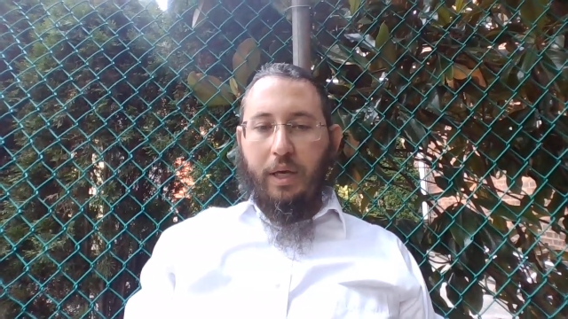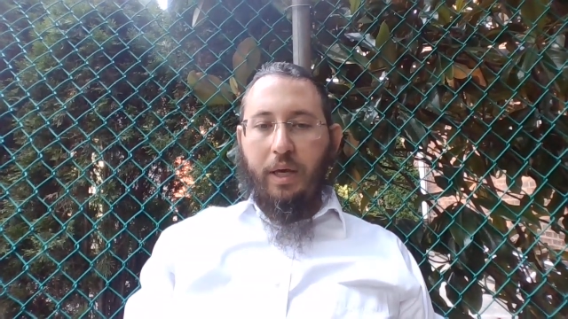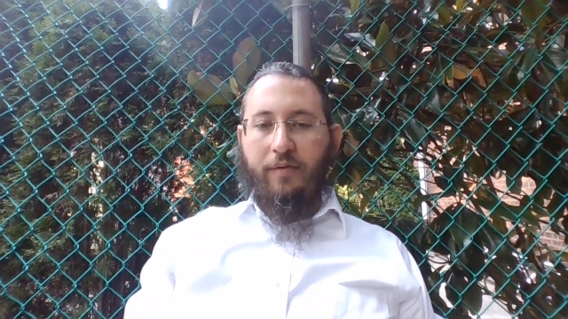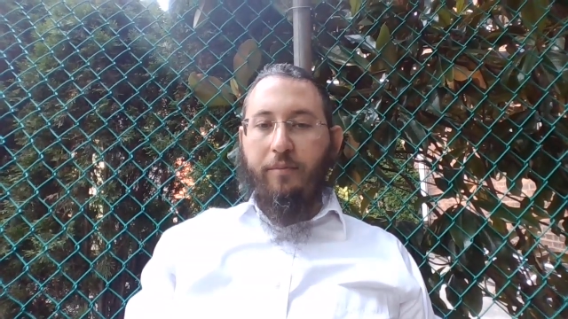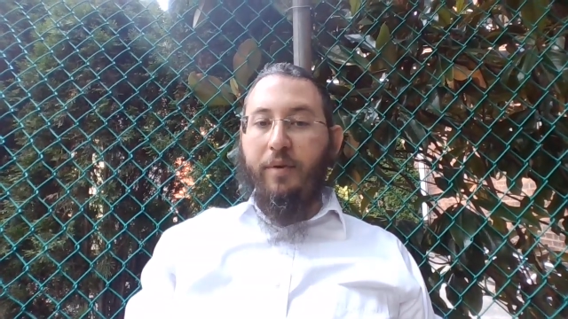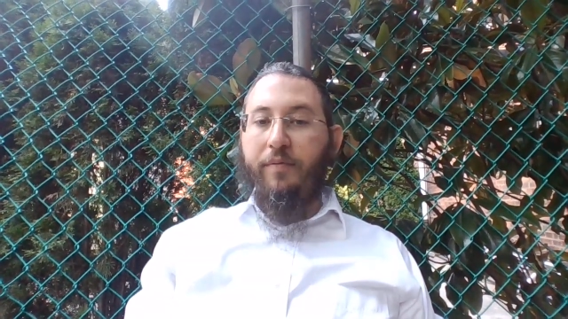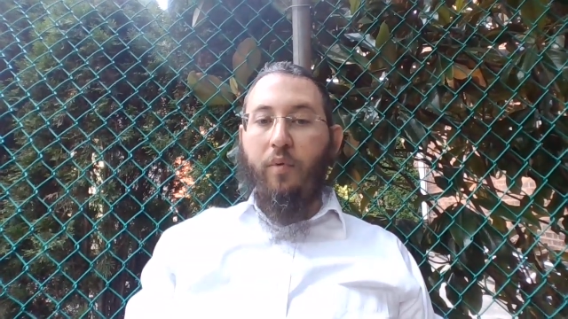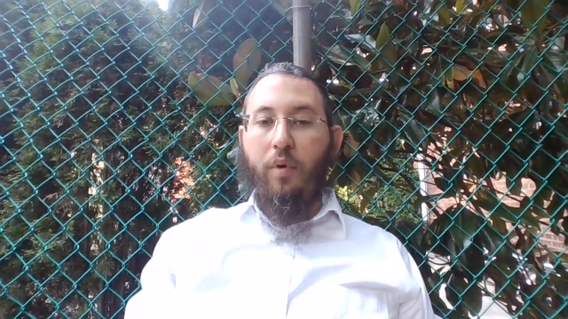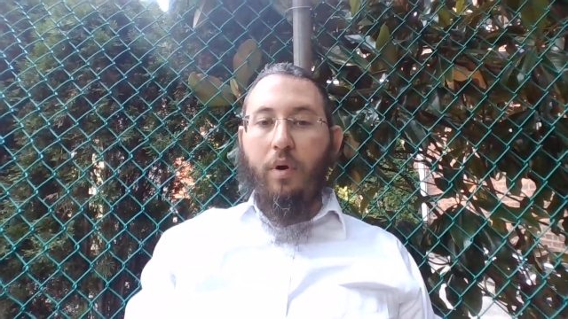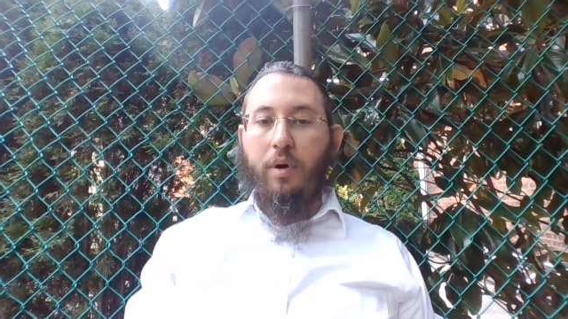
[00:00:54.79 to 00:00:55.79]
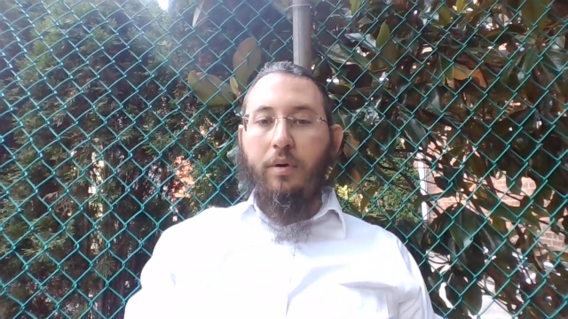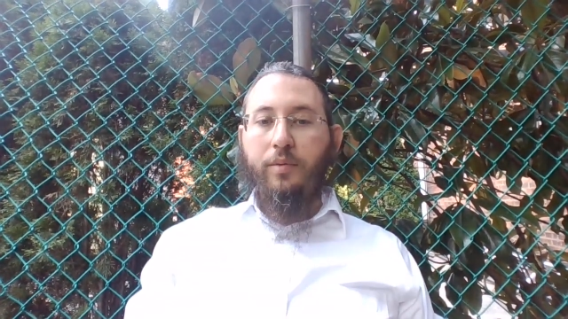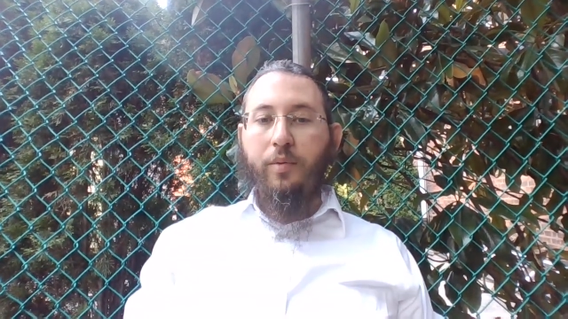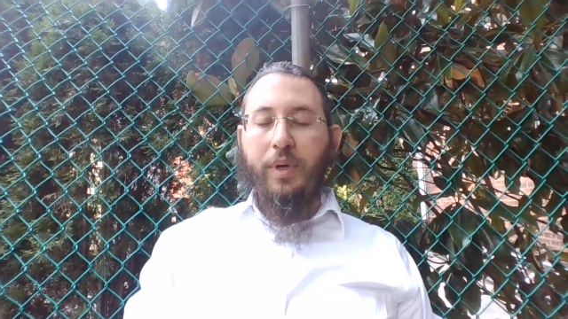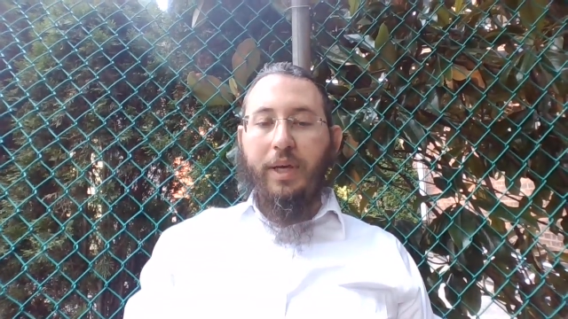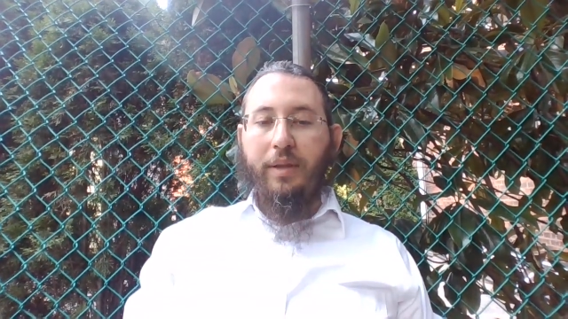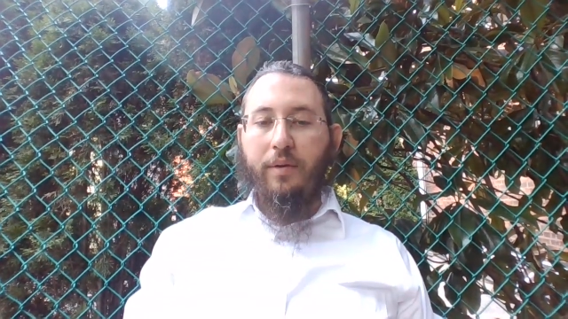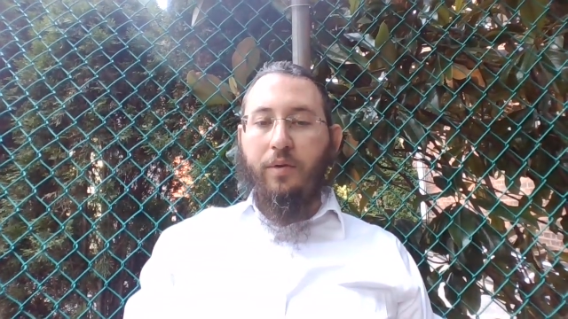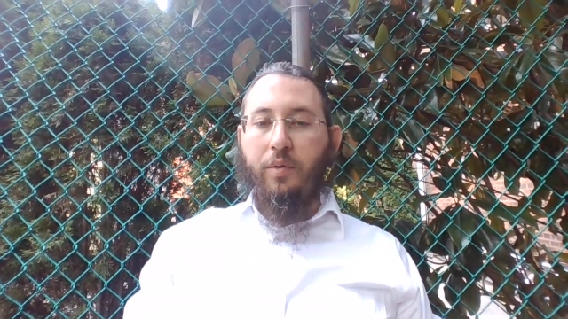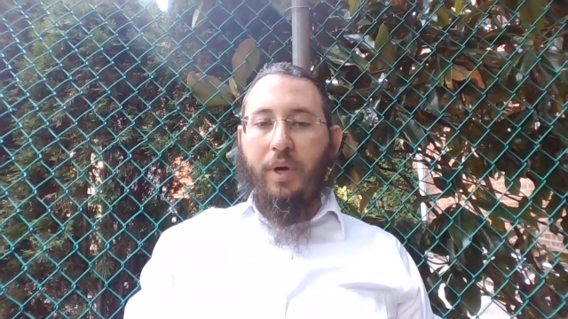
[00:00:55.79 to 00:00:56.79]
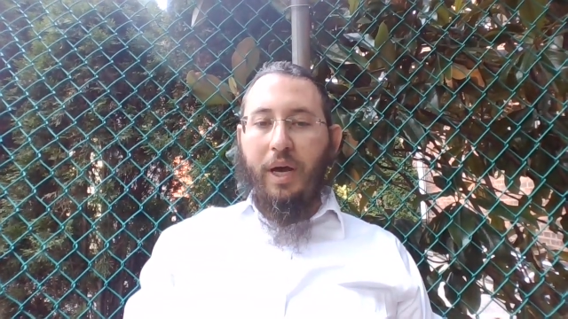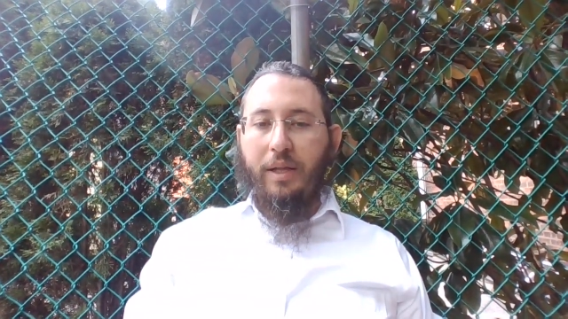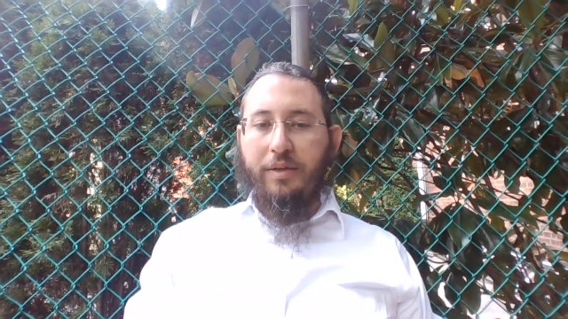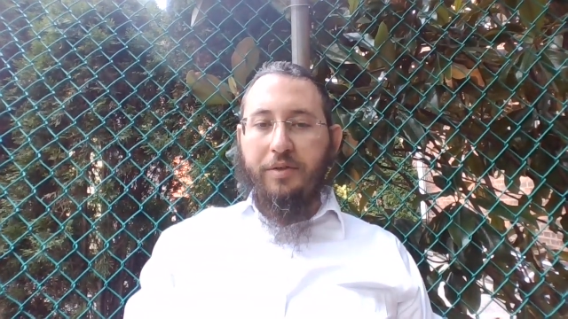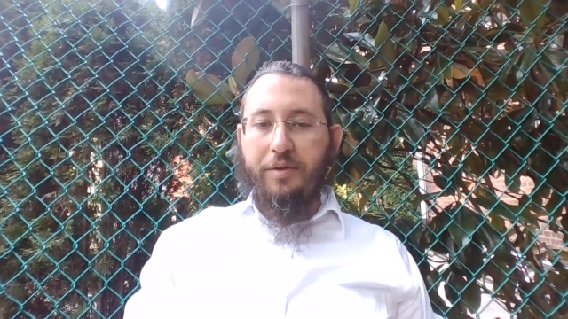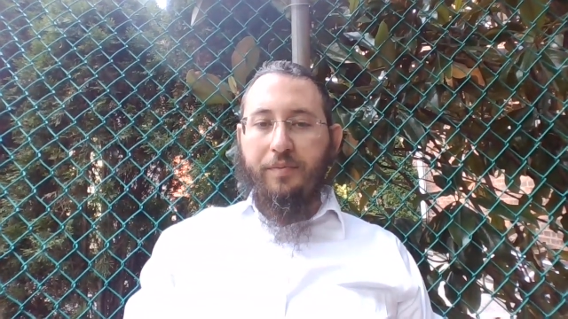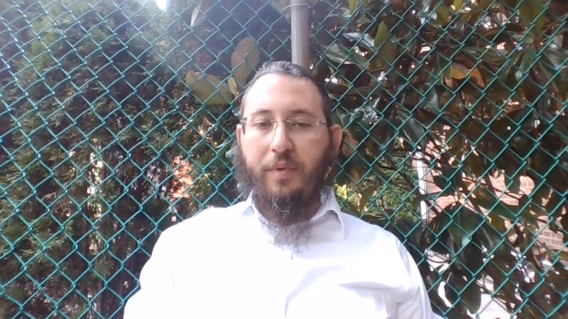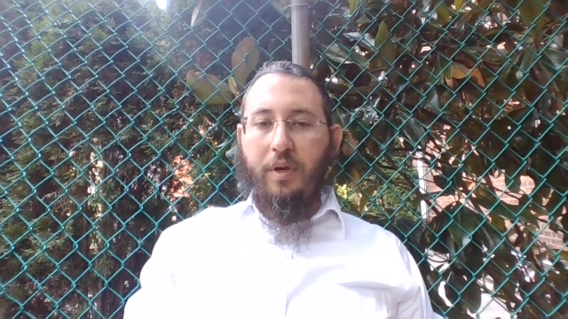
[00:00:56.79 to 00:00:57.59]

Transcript: even before we eat the two challahs,